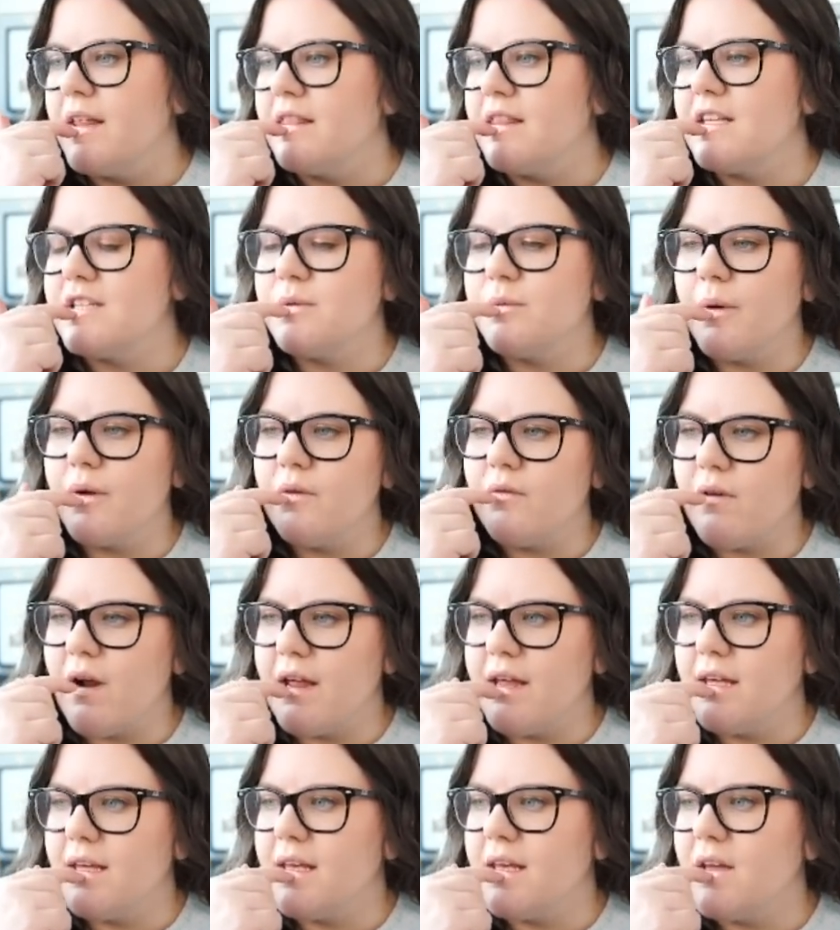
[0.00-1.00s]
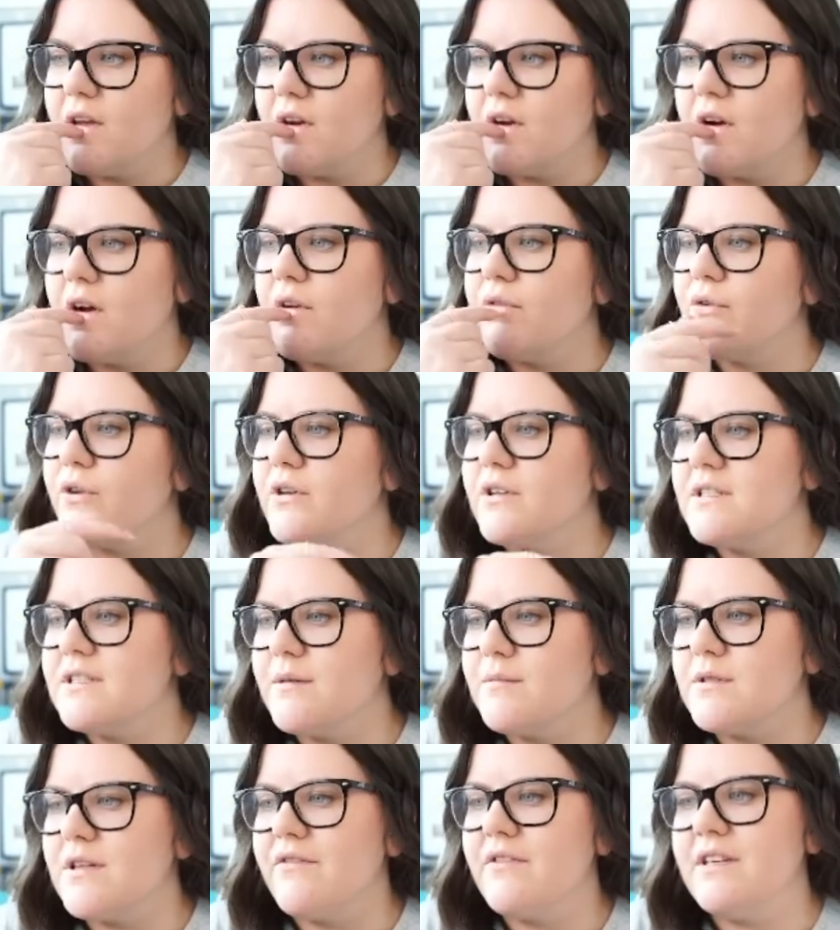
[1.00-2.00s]
This one right here, fertile
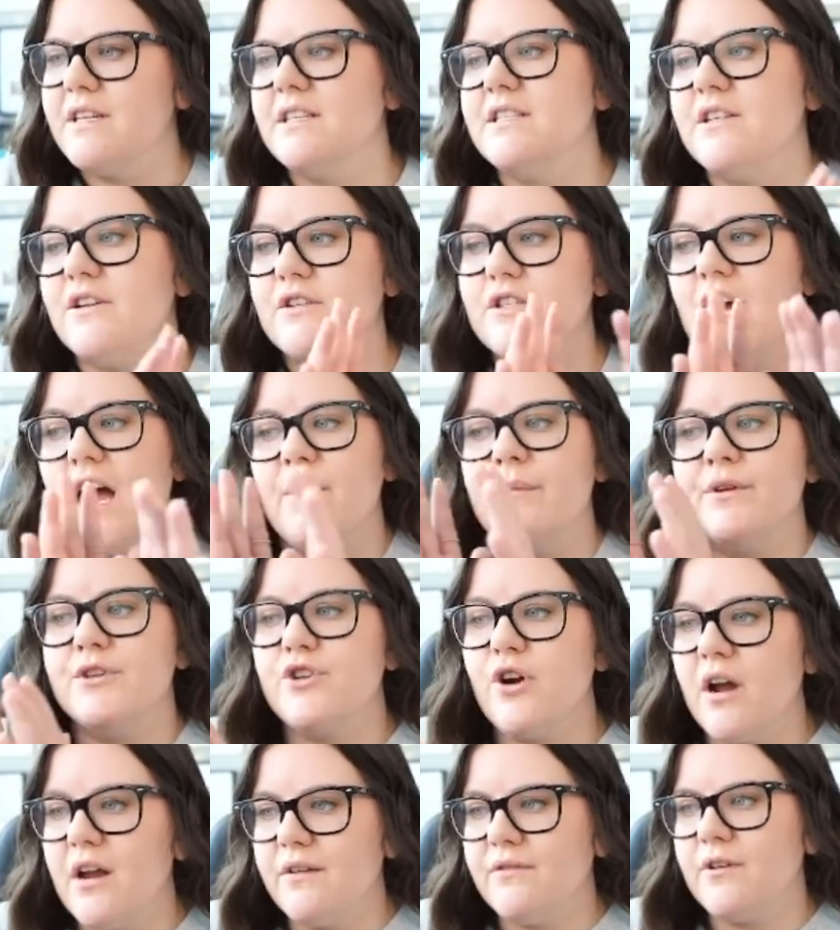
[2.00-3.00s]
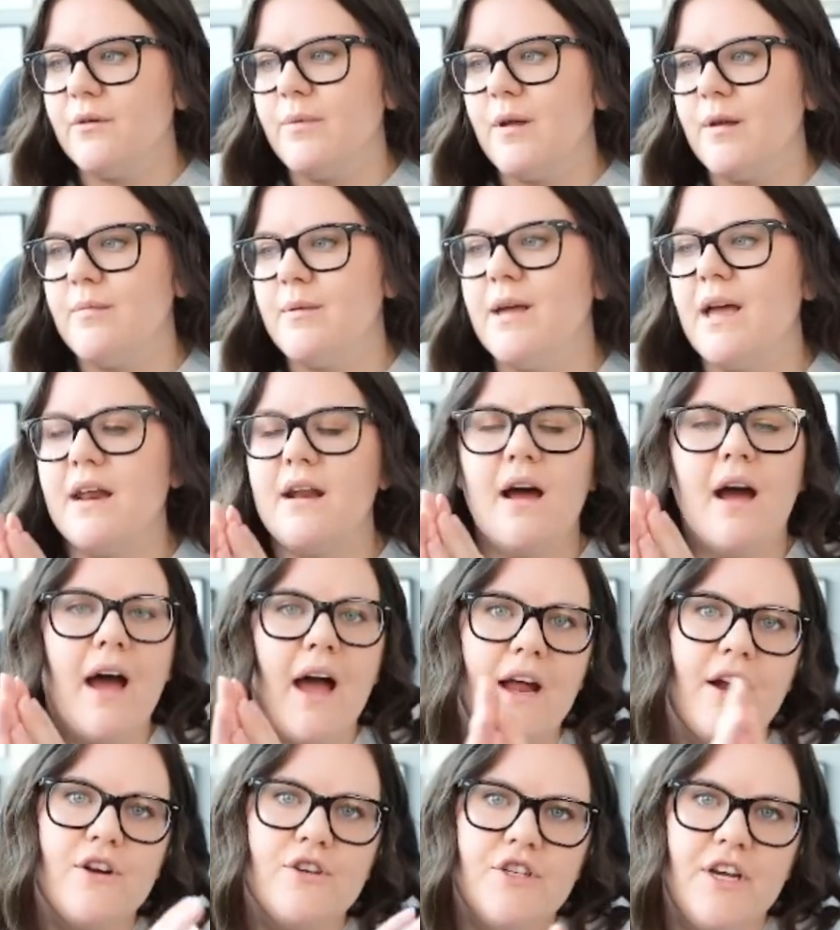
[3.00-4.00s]
Sims have an easier time when trying for a baby and a
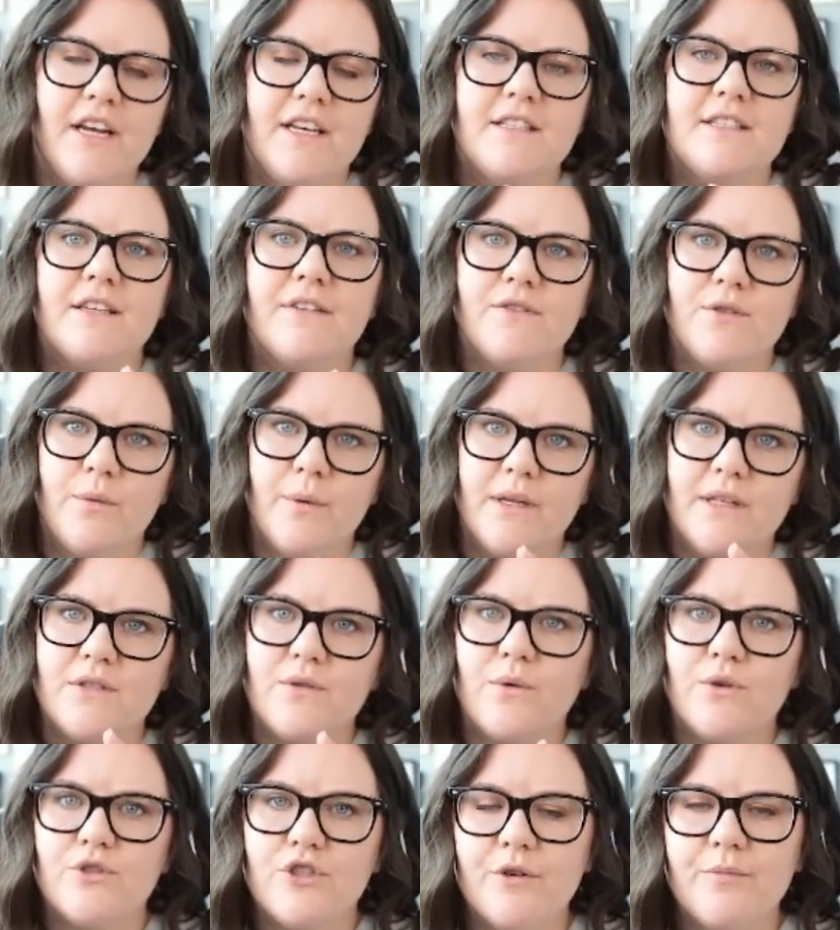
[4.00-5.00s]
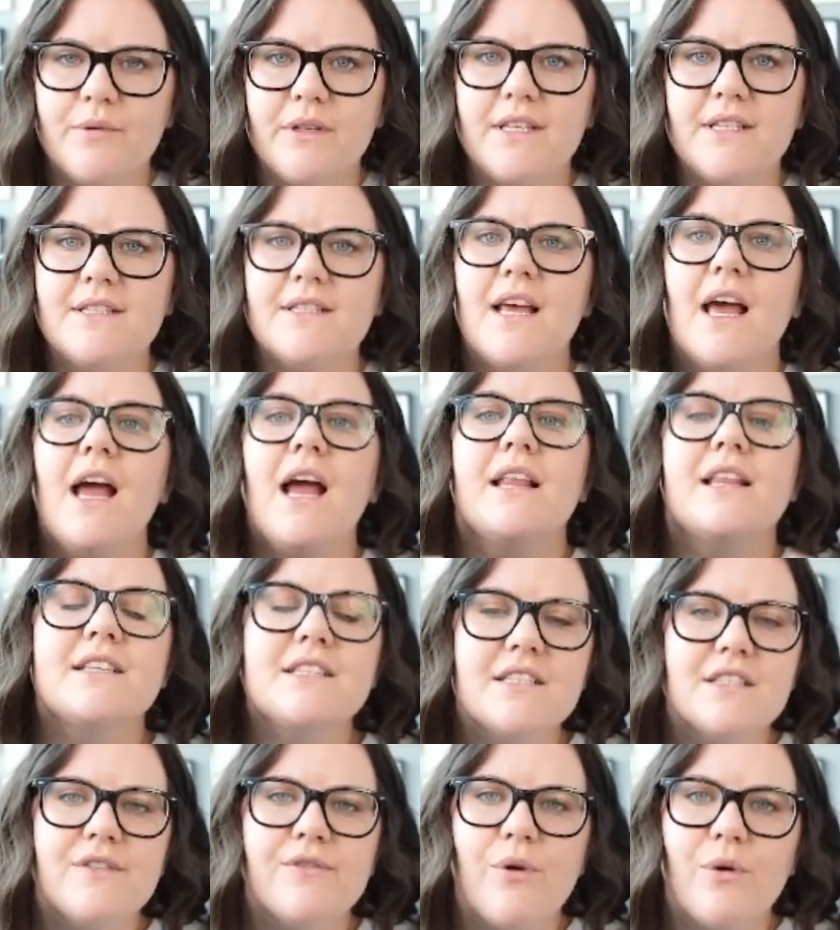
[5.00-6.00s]
higher chance of twins or triplets. This
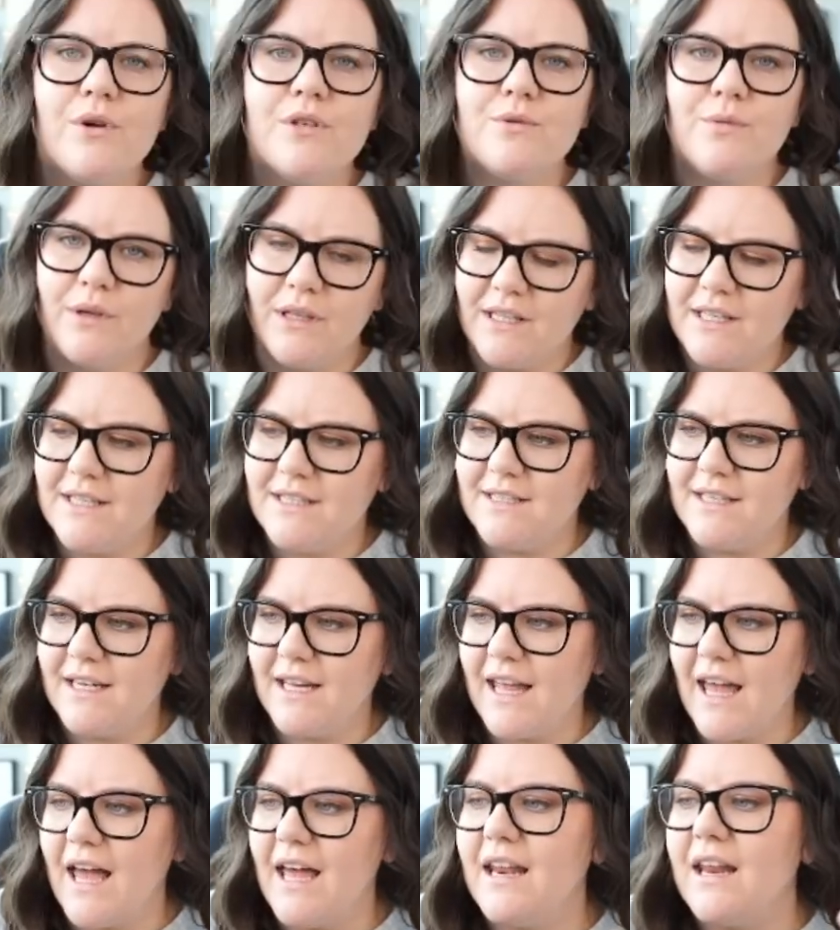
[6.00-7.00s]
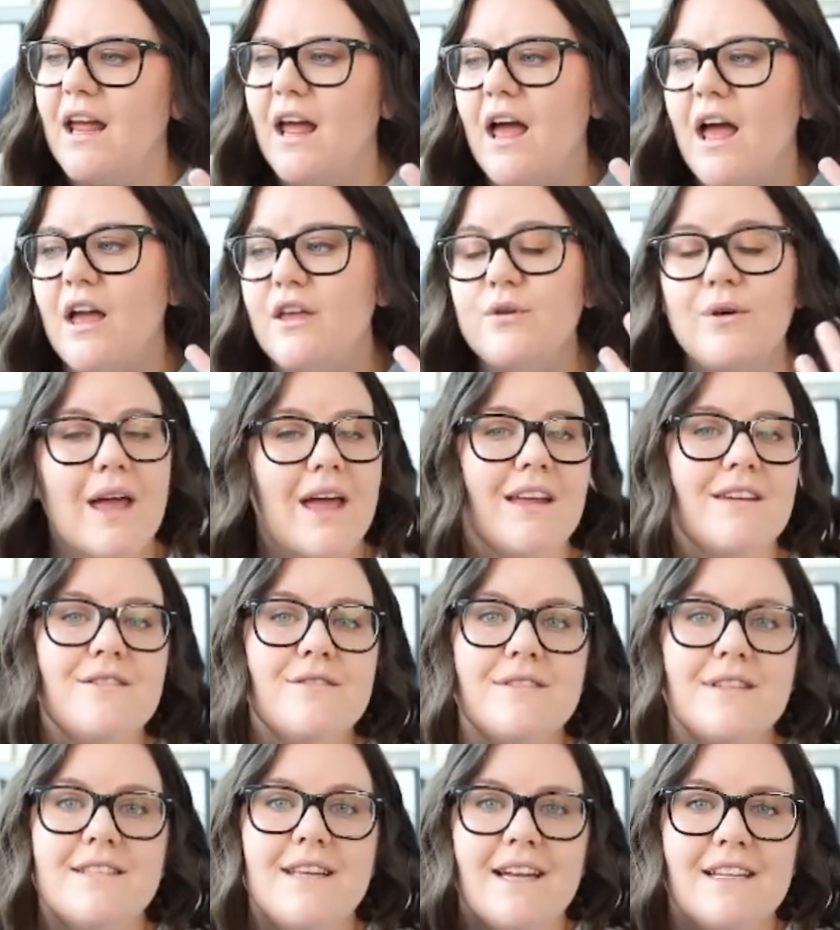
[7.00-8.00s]
is of course really easy to get. You can
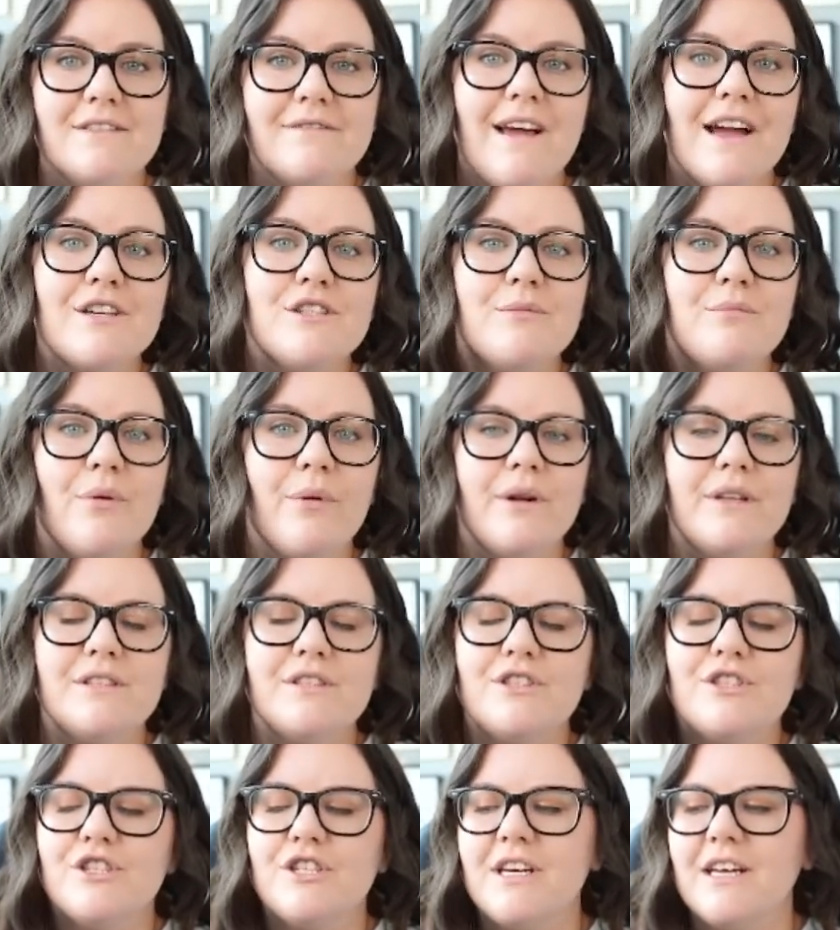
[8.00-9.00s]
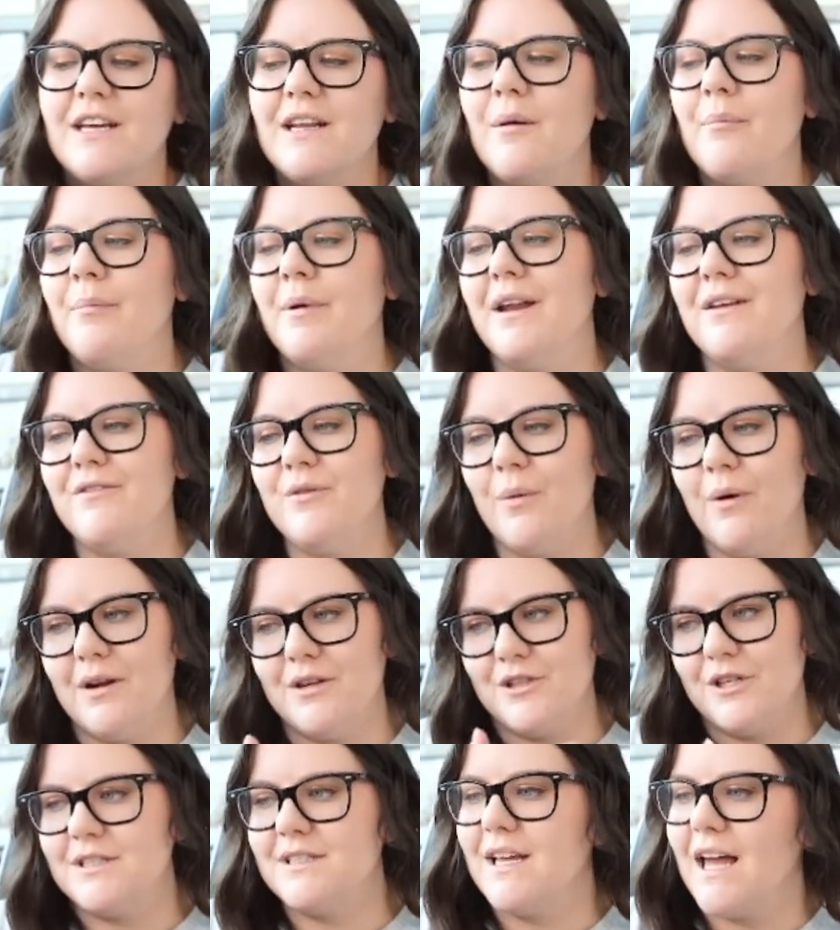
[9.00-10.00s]
use the satisfaction points cheat, but if you want
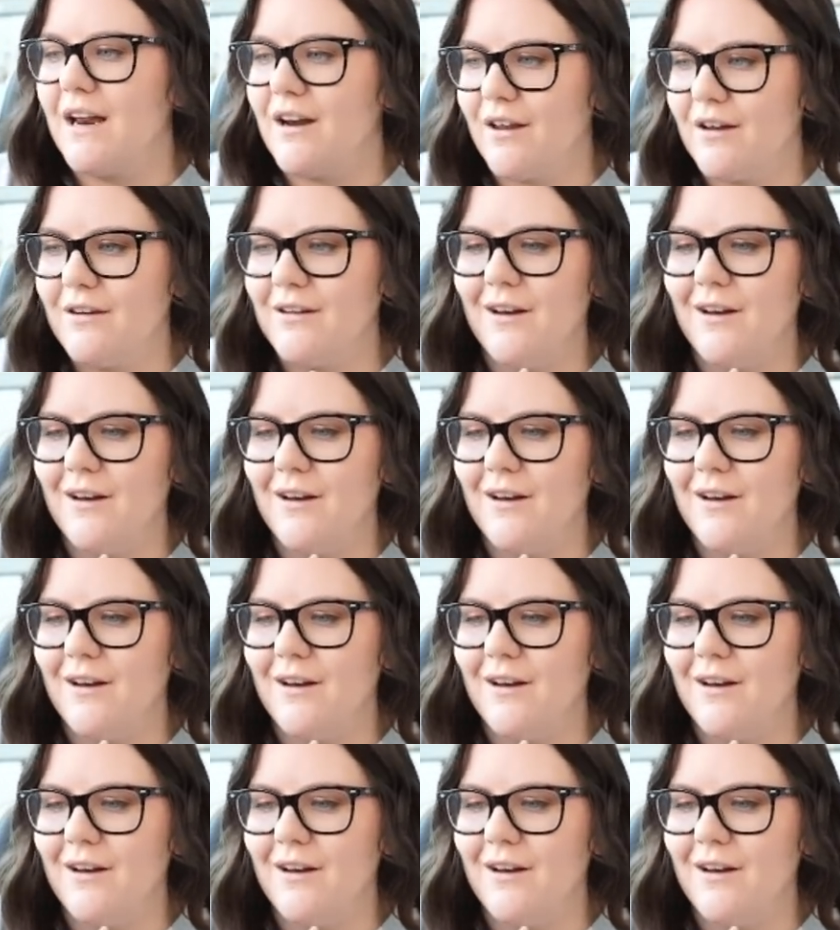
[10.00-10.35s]
to just get it,